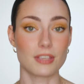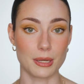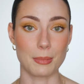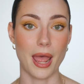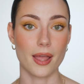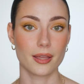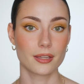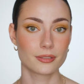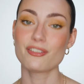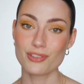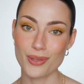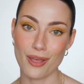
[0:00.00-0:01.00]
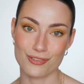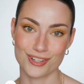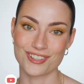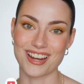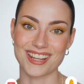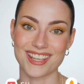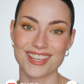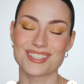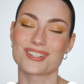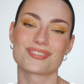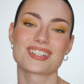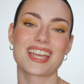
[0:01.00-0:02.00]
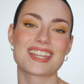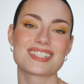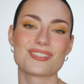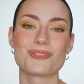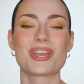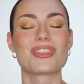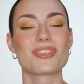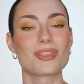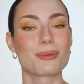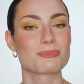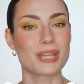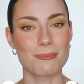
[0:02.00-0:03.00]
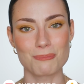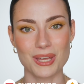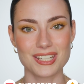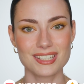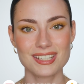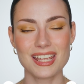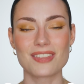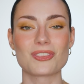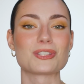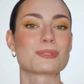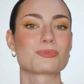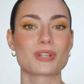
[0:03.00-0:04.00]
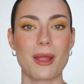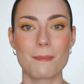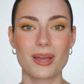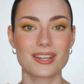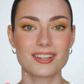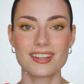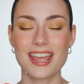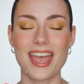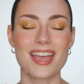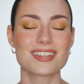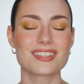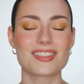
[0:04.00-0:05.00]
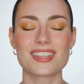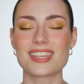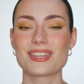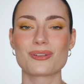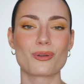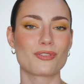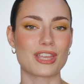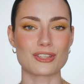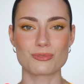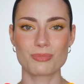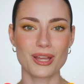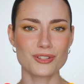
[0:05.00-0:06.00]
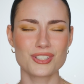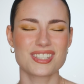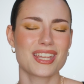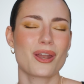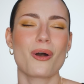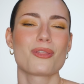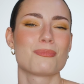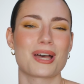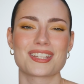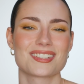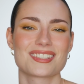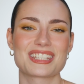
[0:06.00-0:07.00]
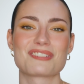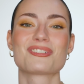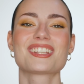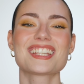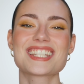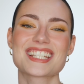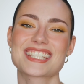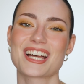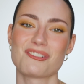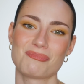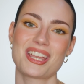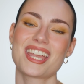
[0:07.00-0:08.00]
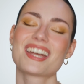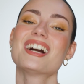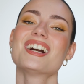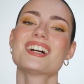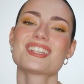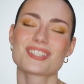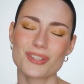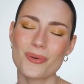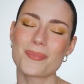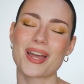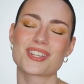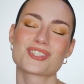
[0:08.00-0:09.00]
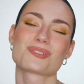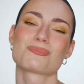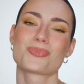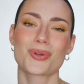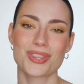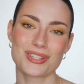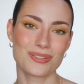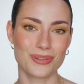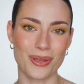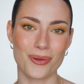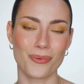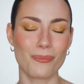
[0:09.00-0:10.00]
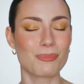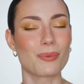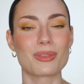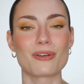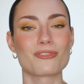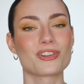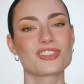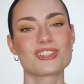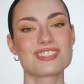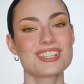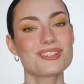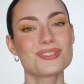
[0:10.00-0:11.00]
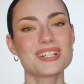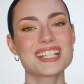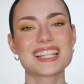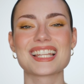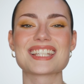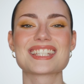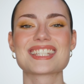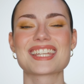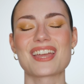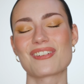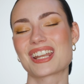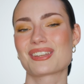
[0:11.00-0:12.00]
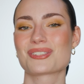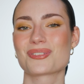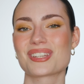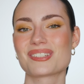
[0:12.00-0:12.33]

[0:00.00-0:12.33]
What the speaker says: feedback. If you haven't already, don't forget to hit the thumbs up button, hit the subscribe button, and the notification bell. Just hit all the buttons. It really does help me so much, more than you know. But without further ado, let's get right into